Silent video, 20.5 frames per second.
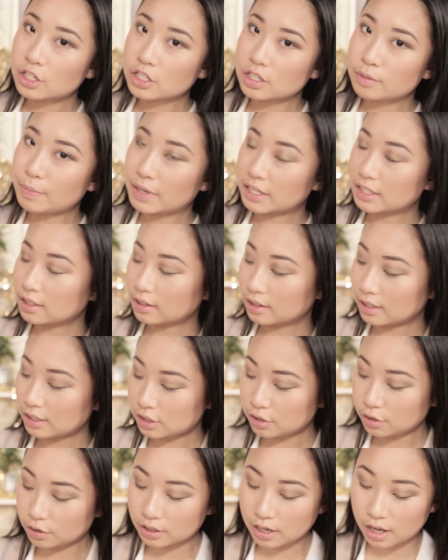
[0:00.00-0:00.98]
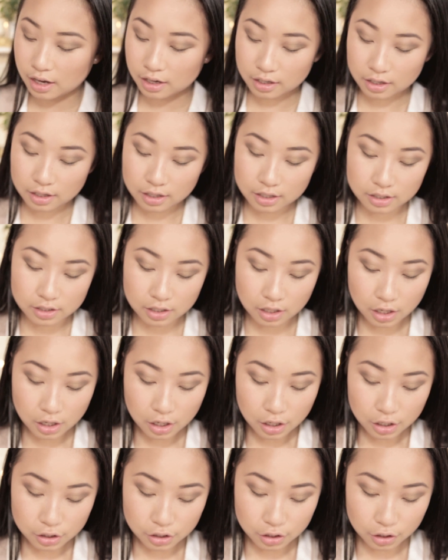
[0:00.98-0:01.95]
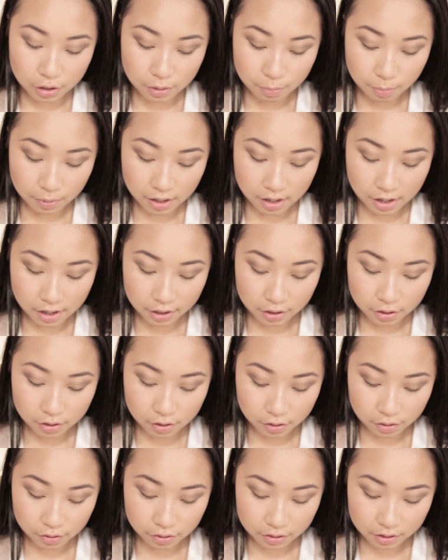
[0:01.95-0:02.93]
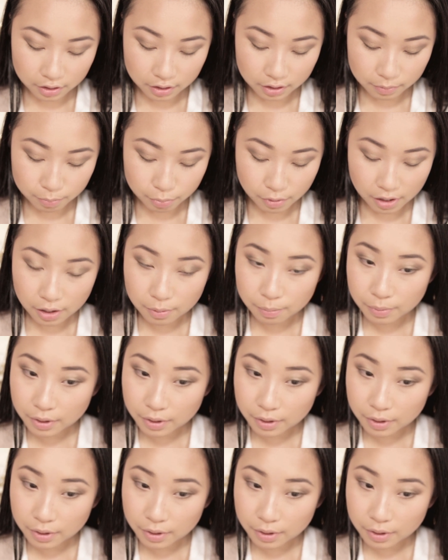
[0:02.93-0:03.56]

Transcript: just mixing these two colours to apply on the brow